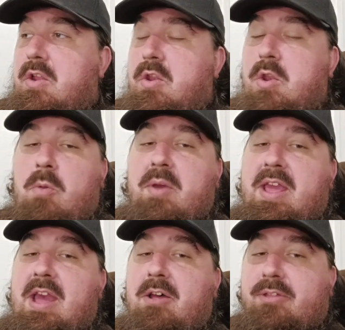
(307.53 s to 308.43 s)

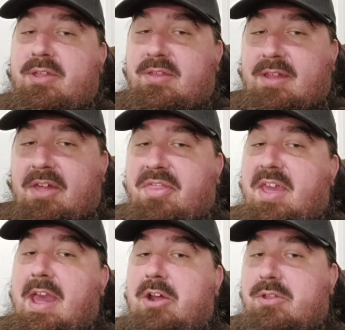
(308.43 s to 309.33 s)
Nobody else,
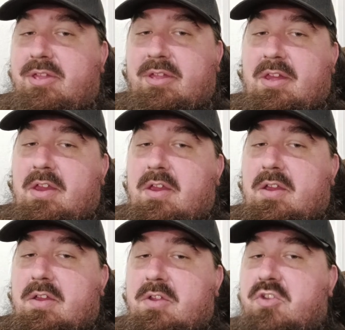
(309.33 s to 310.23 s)
nothing else.
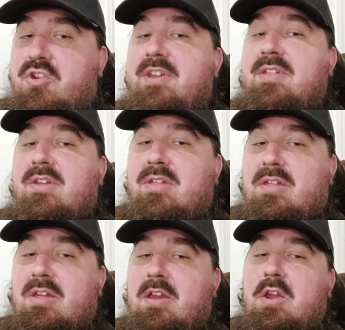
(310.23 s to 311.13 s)
Jesus,
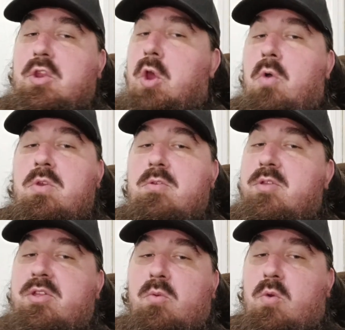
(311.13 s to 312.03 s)
don't
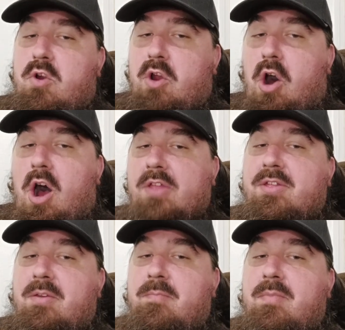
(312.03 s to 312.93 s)
use the word
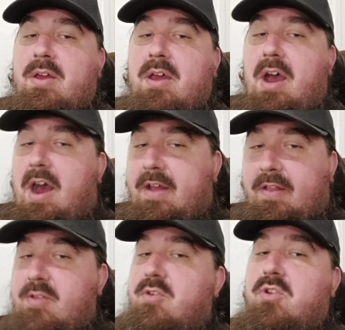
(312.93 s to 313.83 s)
awesome
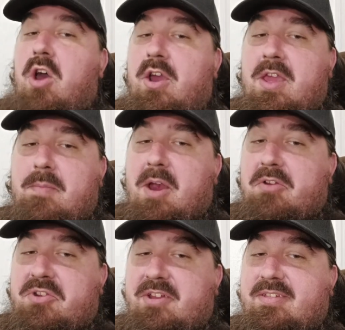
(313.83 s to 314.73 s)
unless you're talking
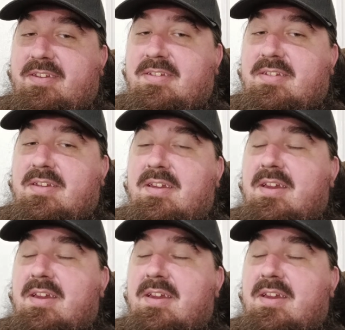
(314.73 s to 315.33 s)
about Jesus.